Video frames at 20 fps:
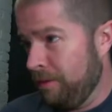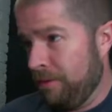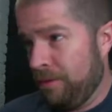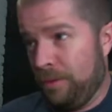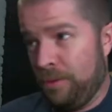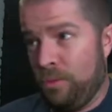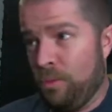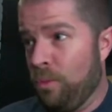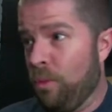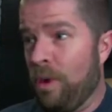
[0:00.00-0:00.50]

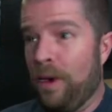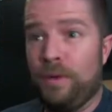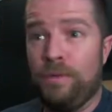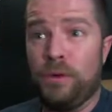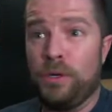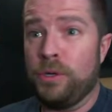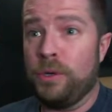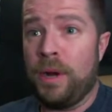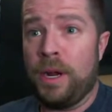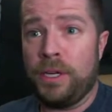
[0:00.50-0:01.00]
whatever
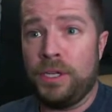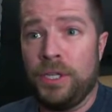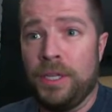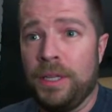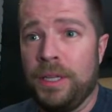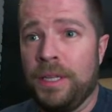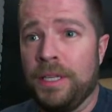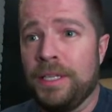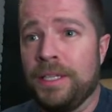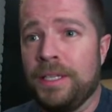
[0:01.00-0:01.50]
direction
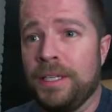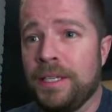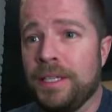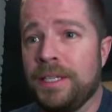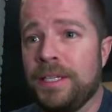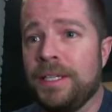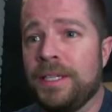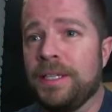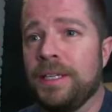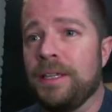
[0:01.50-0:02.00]
this
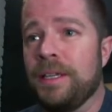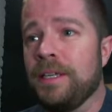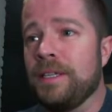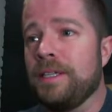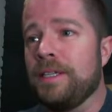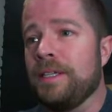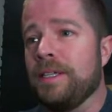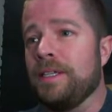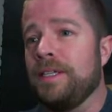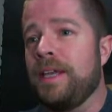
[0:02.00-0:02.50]

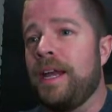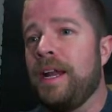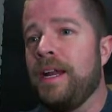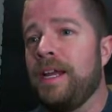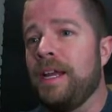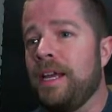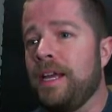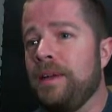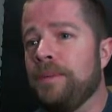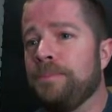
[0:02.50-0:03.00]
is heading
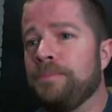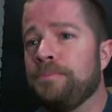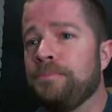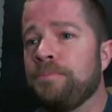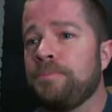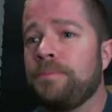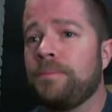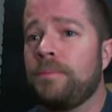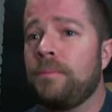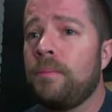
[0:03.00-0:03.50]
in.
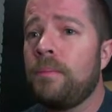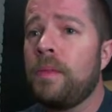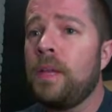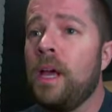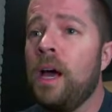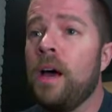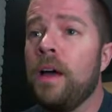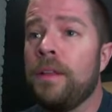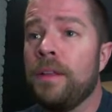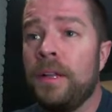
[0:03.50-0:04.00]

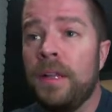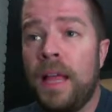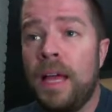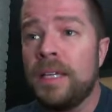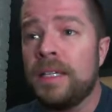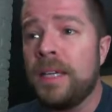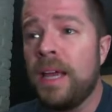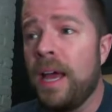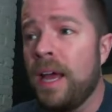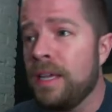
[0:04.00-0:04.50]
The Glass
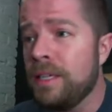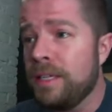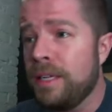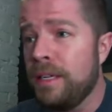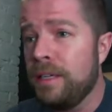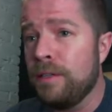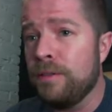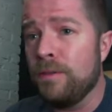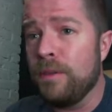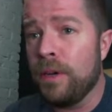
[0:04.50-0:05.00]
Casket is
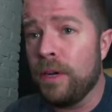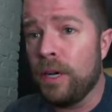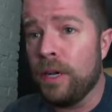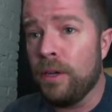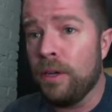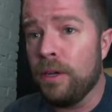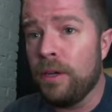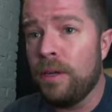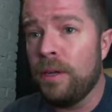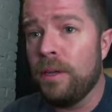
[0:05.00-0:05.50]
very
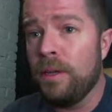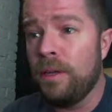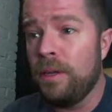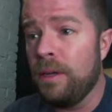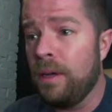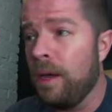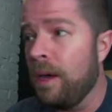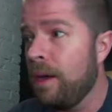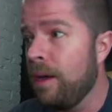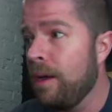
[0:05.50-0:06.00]
good,
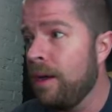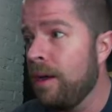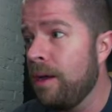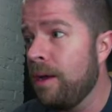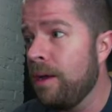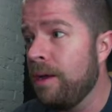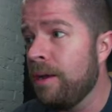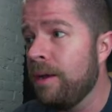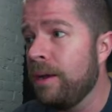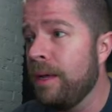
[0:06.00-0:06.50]

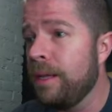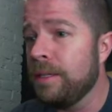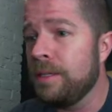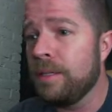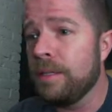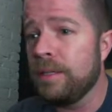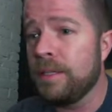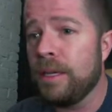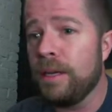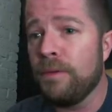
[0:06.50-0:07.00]
and since
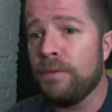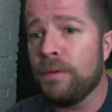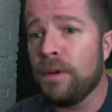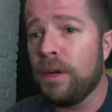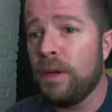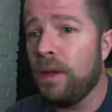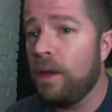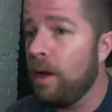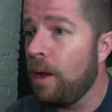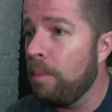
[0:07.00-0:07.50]
I have a
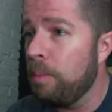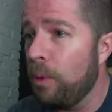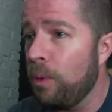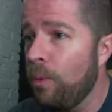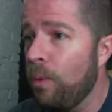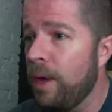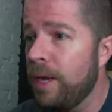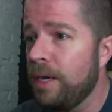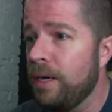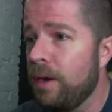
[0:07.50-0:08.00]
couple
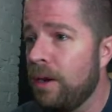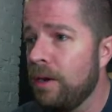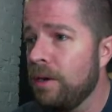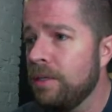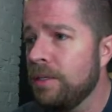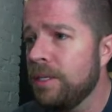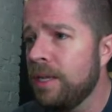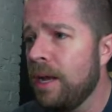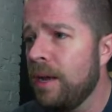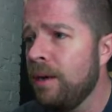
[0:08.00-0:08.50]
white cards
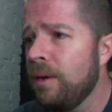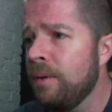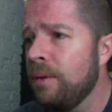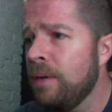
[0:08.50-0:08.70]
now,